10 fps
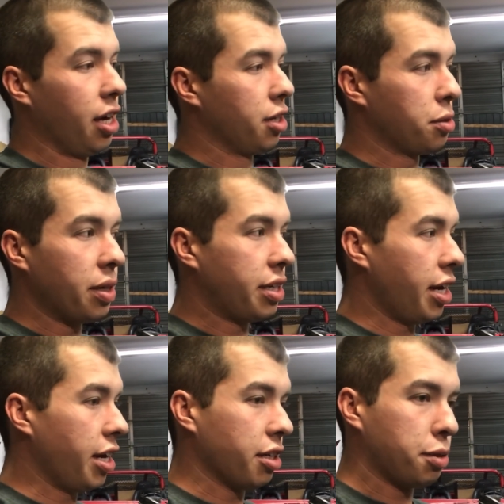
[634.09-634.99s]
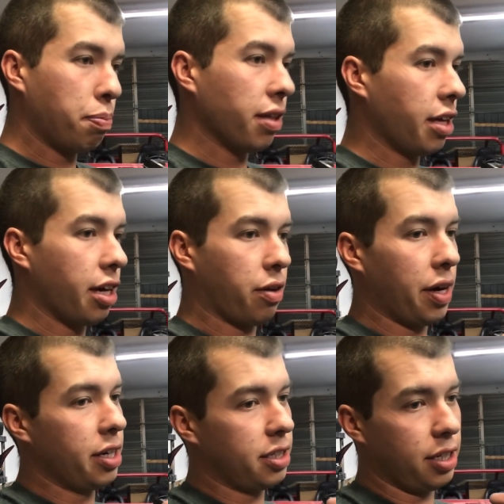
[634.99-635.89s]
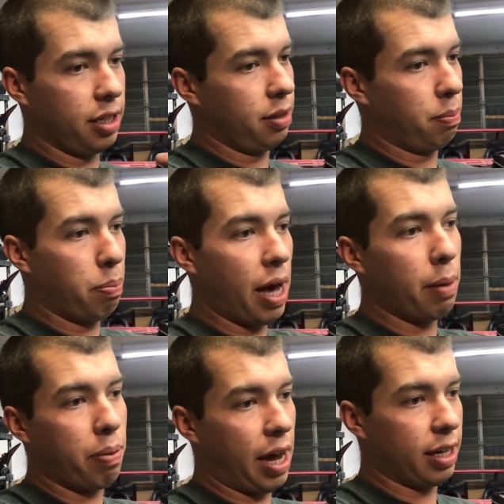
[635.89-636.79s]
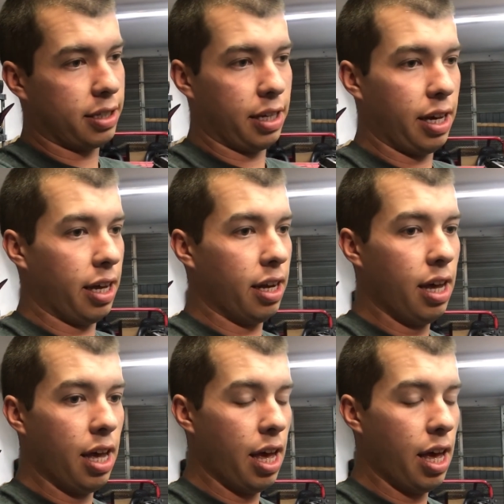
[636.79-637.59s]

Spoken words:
So I did. I spun like crazy. Bad pass again.